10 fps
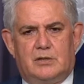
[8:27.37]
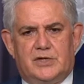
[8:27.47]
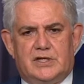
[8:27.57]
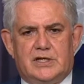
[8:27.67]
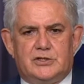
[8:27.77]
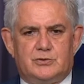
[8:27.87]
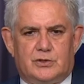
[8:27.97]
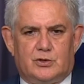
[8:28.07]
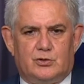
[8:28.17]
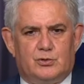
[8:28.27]
and that we need
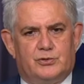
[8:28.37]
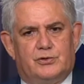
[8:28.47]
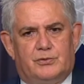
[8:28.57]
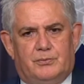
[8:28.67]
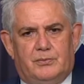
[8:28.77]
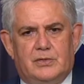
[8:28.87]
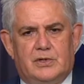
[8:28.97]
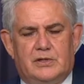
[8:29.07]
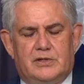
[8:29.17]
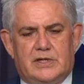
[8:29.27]
to accord them
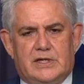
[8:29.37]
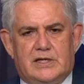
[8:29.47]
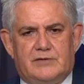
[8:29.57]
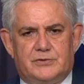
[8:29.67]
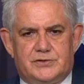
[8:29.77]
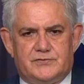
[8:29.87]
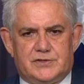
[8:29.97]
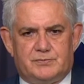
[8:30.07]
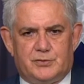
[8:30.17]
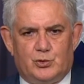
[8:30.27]
the levels
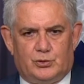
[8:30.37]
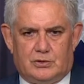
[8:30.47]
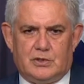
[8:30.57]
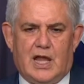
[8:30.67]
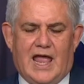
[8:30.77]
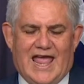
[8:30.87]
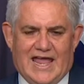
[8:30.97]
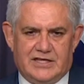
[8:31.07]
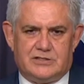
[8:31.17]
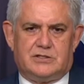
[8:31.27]
of support
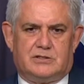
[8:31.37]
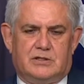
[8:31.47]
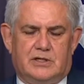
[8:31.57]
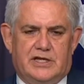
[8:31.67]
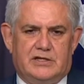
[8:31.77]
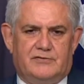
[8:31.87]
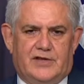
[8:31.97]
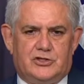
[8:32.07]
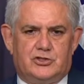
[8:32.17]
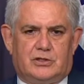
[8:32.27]
and
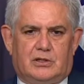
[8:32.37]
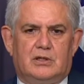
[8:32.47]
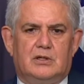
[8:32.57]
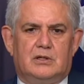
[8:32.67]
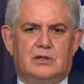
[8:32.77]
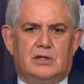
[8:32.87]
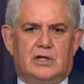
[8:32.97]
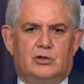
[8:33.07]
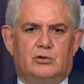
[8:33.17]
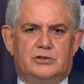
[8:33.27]
intervention
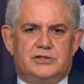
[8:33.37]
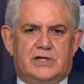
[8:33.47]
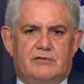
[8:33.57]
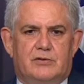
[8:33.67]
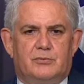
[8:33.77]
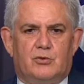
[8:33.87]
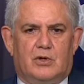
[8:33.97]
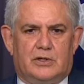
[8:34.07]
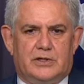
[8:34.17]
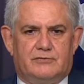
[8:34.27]
in order to give them
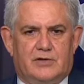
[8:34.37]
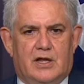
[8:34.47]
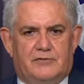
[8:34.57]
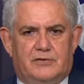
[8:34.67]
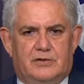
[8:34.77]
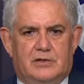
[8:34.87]
quality of life.